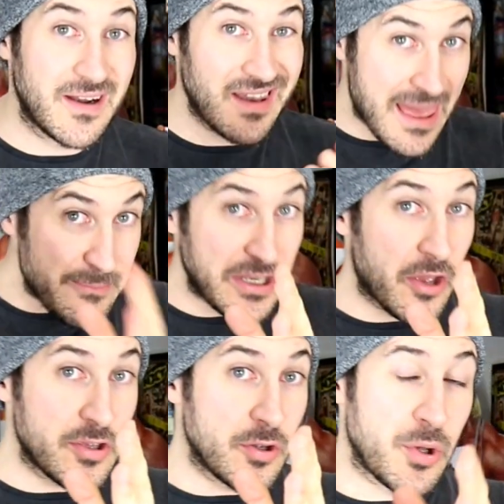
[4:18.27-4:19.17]
Let me
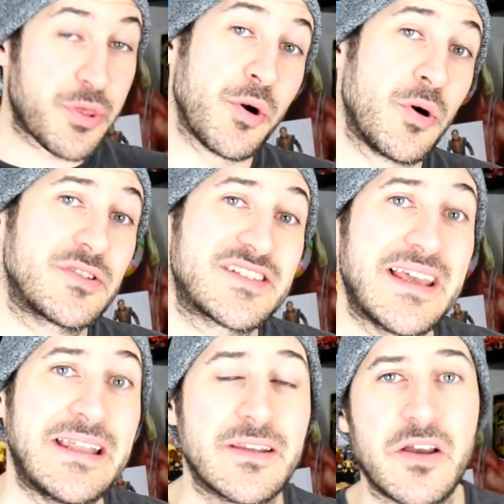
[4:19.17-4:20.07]
know your thoughts
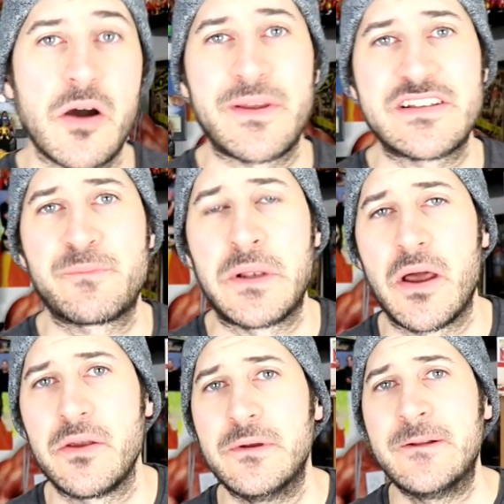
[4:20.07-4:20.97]
in the comments
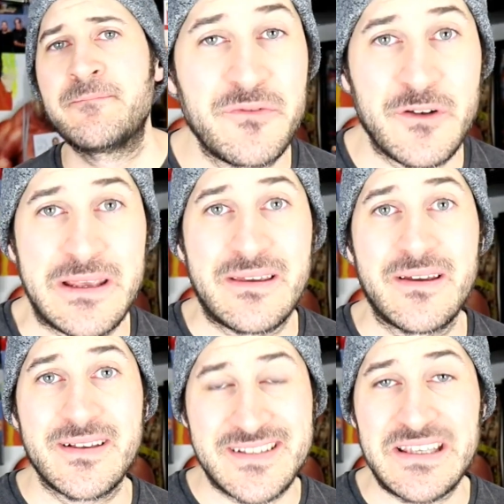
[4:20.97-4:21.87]
below. Hopefully,
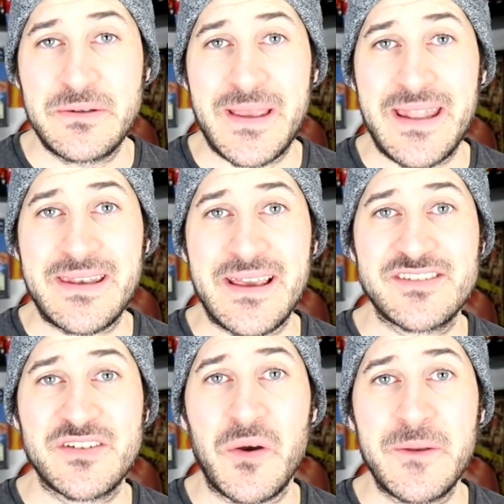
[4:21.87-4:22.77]
I'll see you again
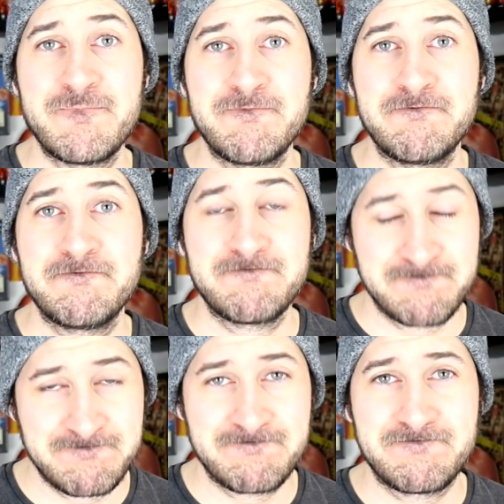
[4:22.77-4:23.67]
next time.
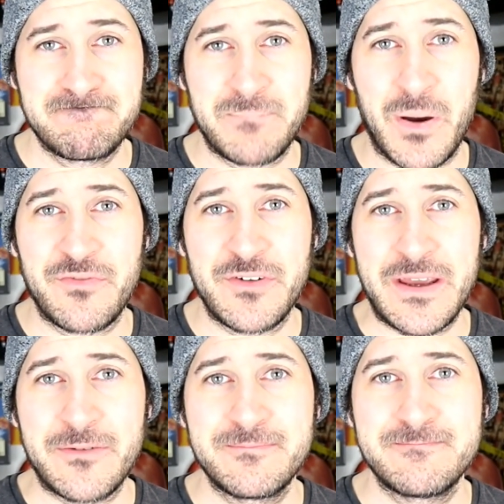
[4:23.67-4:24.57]
Bye for
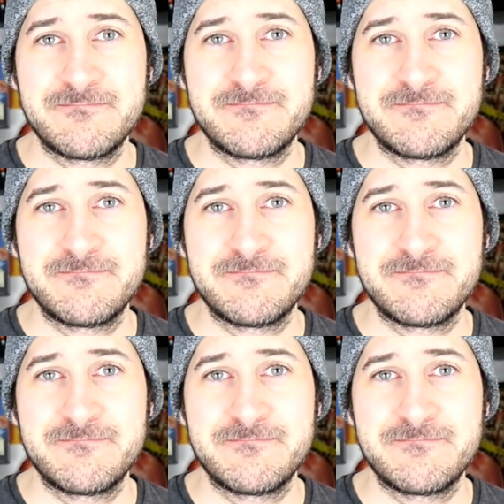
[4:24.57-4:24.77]
now.